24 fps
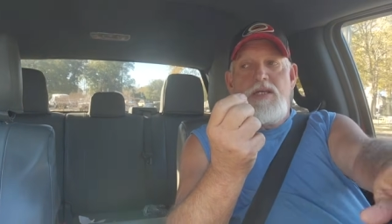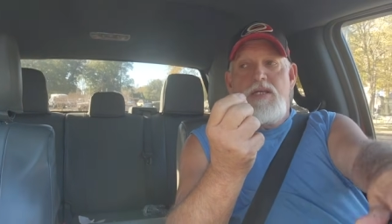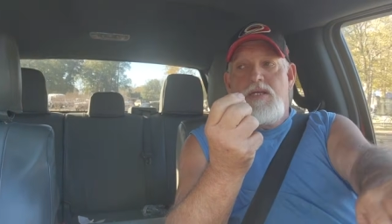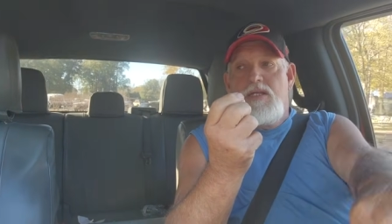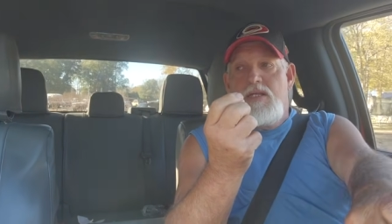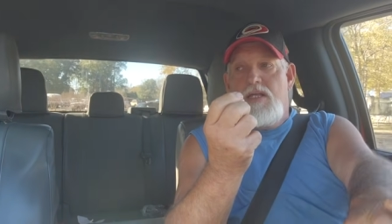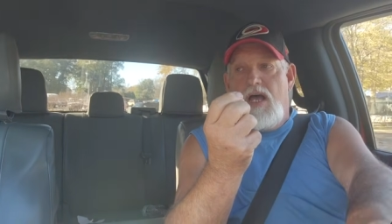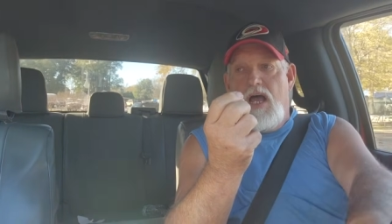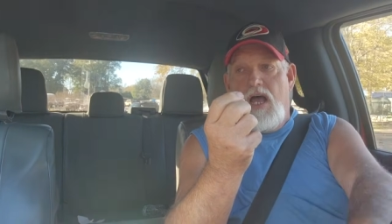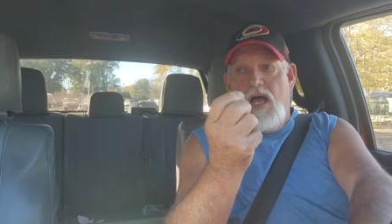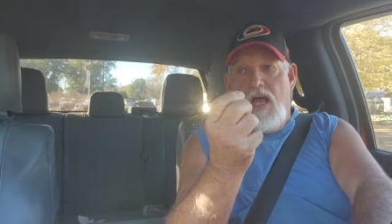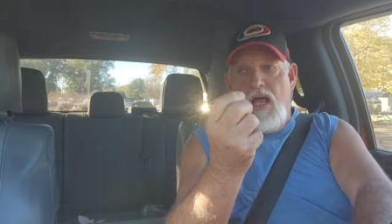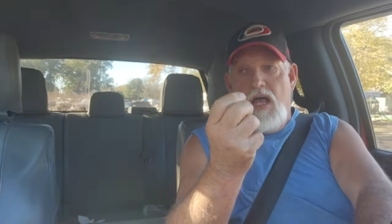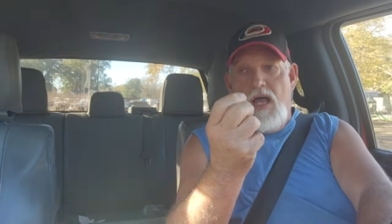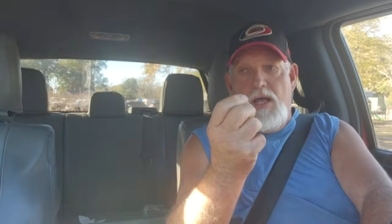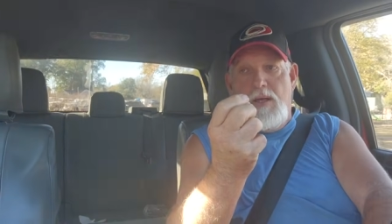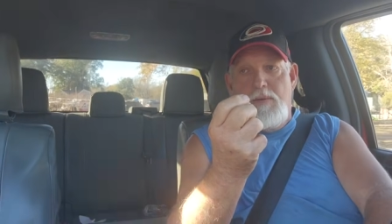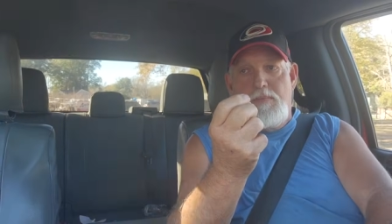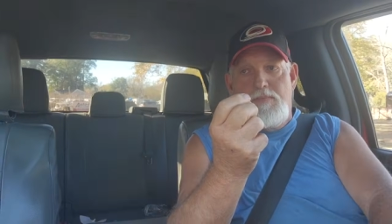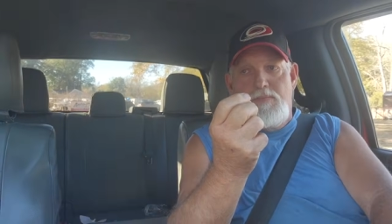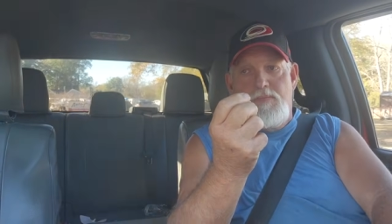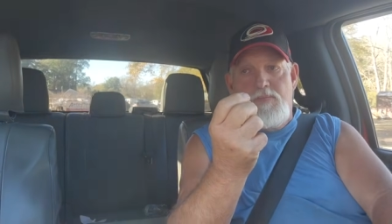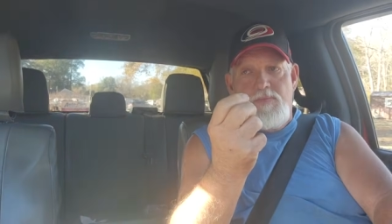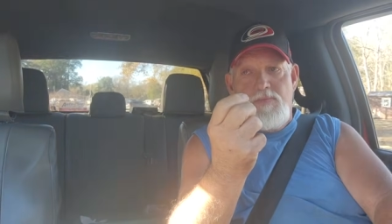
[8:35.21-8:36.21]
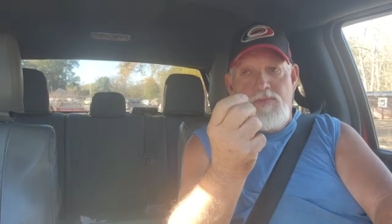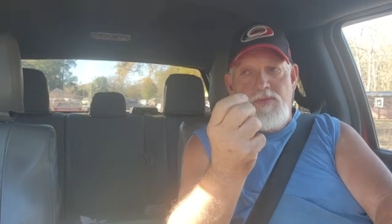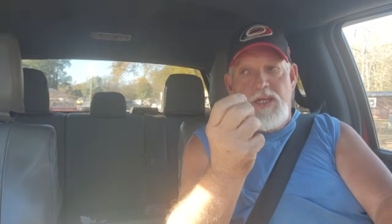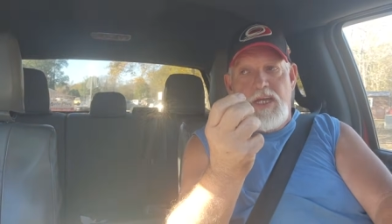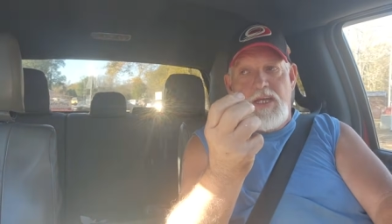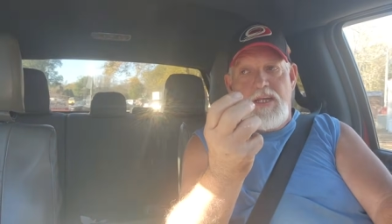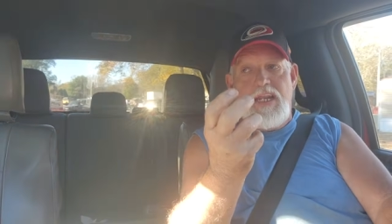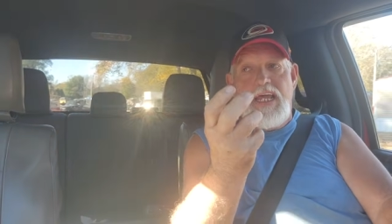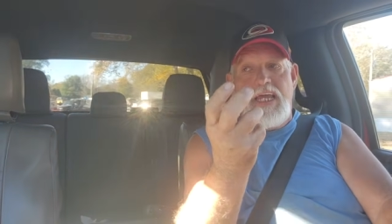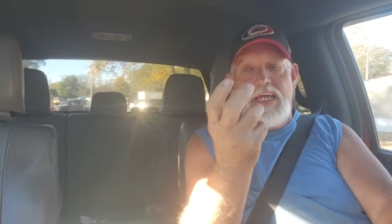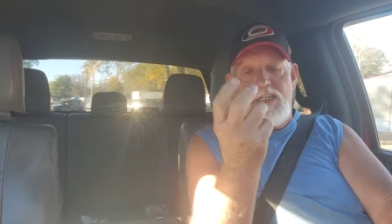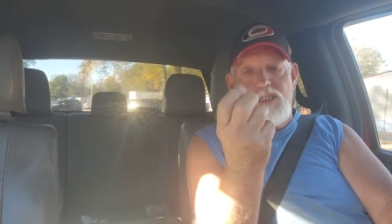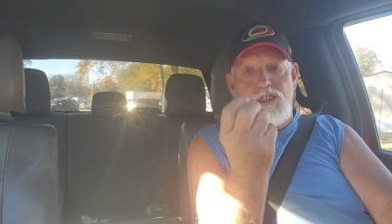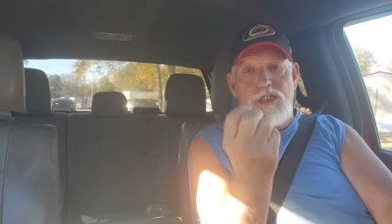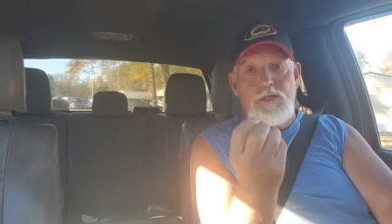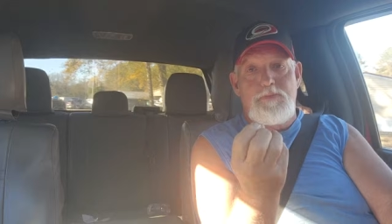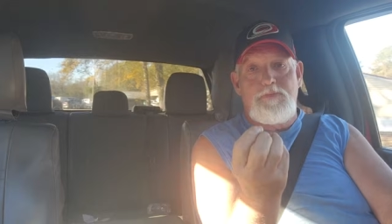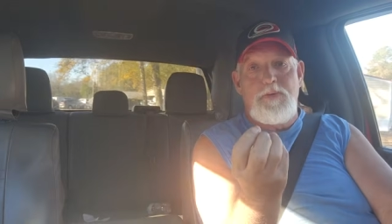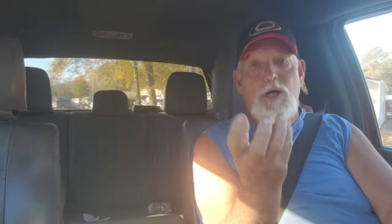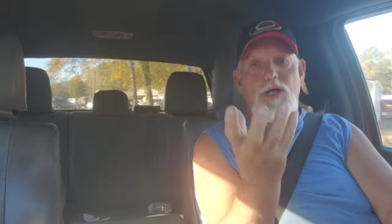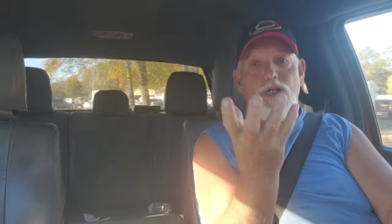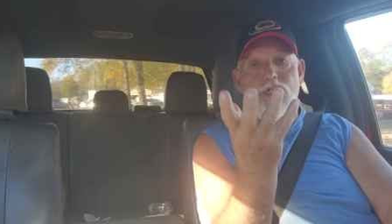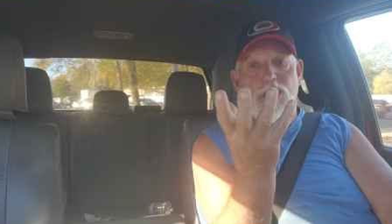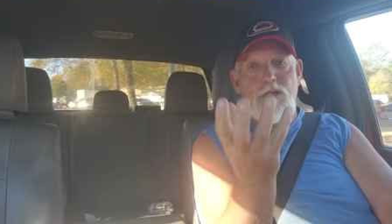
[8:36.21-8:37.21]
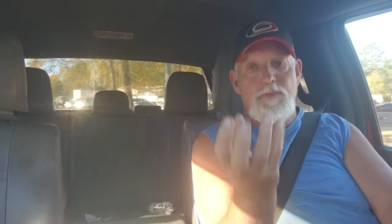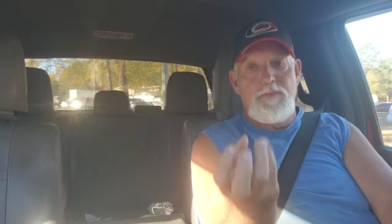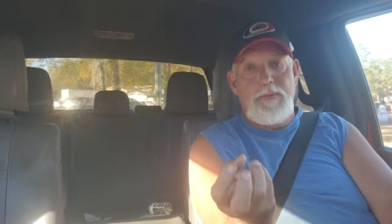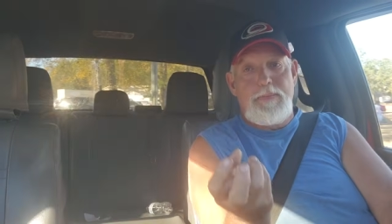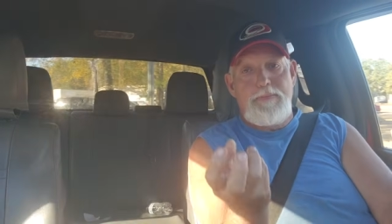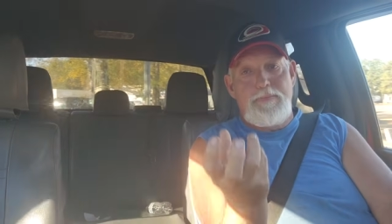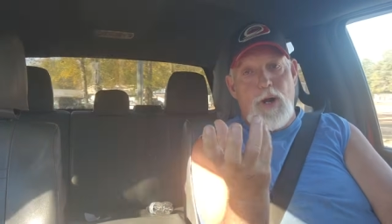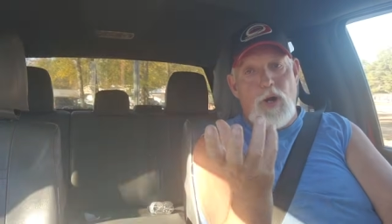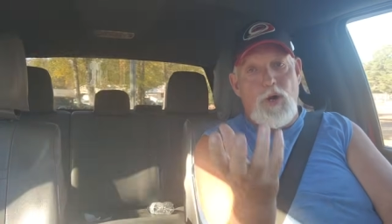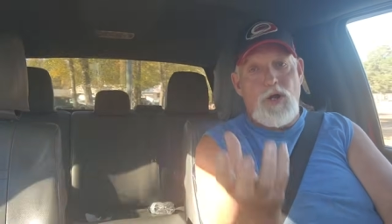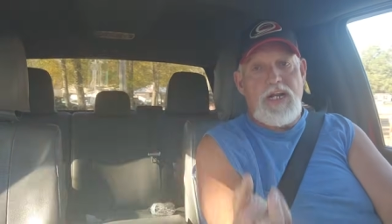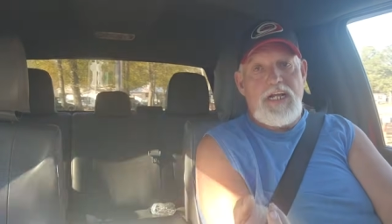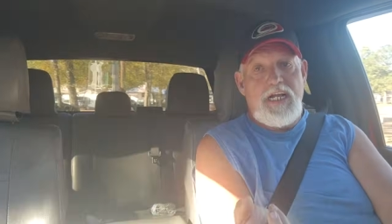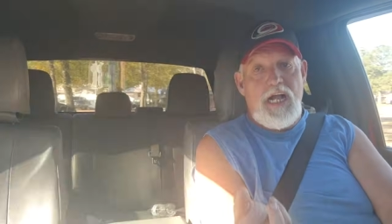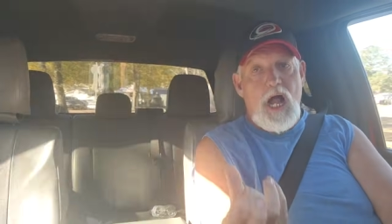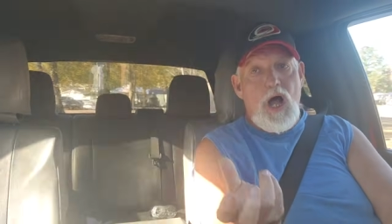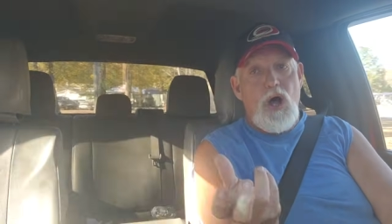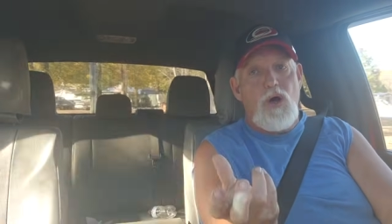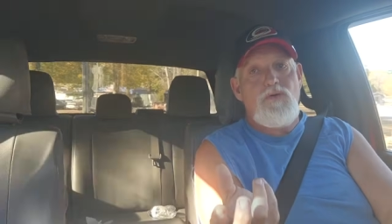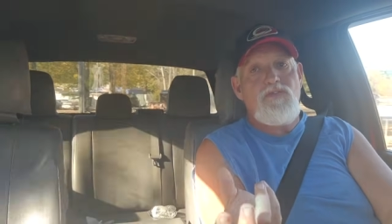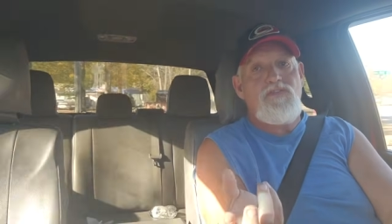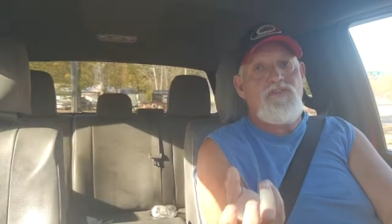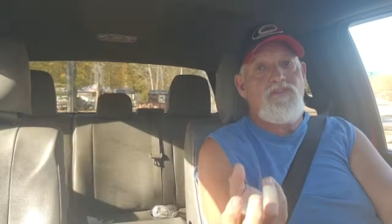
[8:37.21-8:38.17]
that it's supposed to be burning off,